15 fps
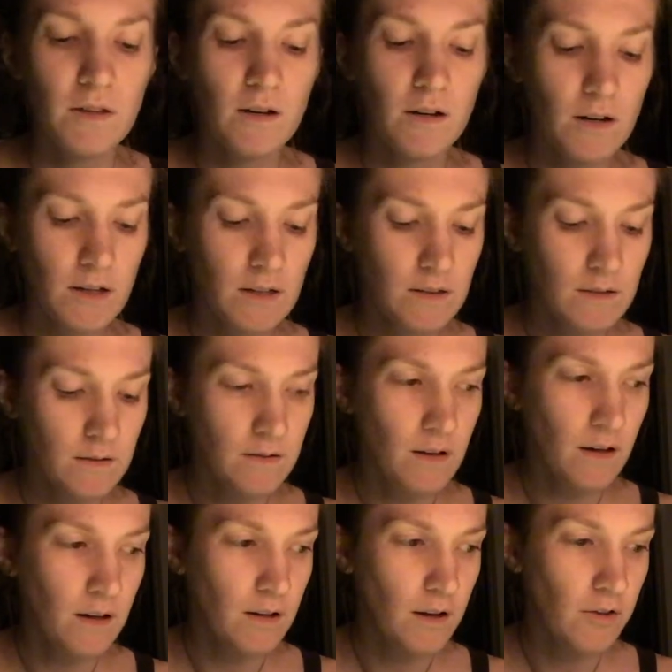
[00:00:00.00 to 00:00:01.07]
there is
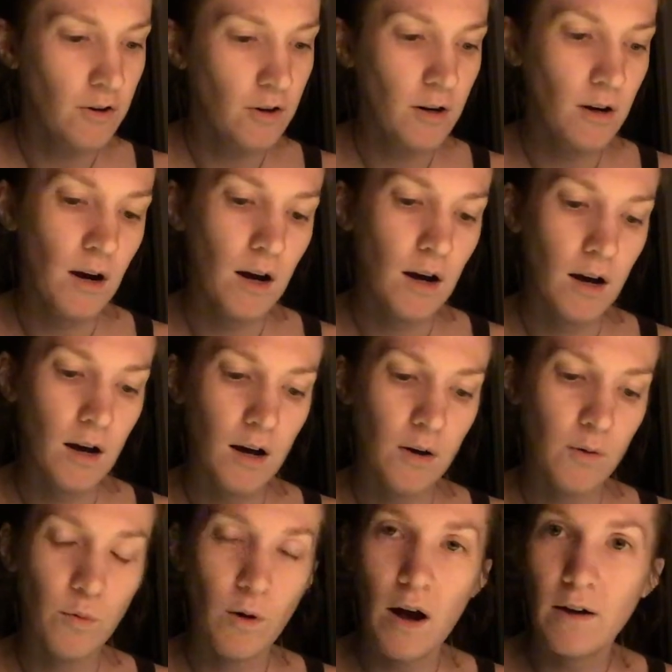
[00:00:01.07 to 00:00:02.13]
another uh,
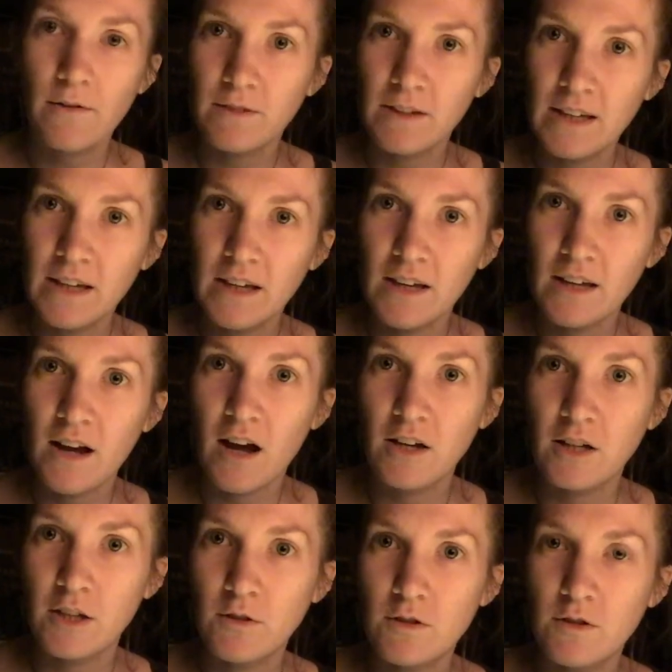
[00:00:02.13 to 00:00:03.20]
raw vegan
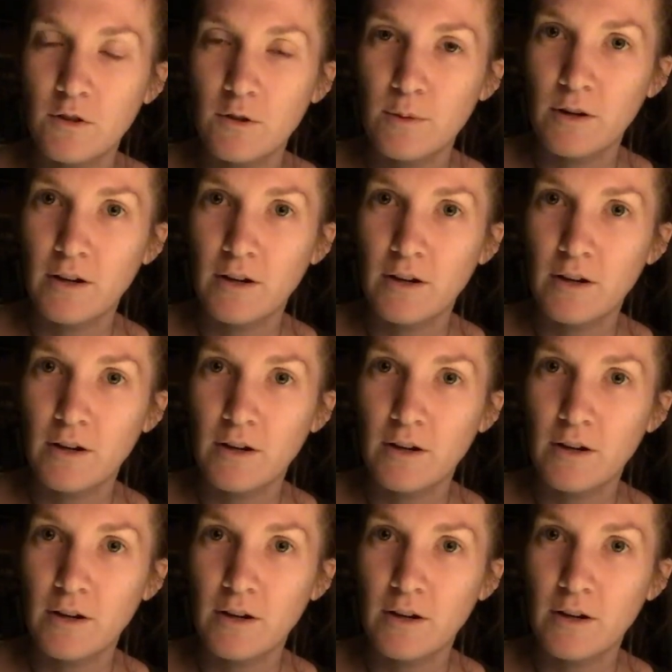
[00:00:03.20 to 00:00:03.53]
on YouTube.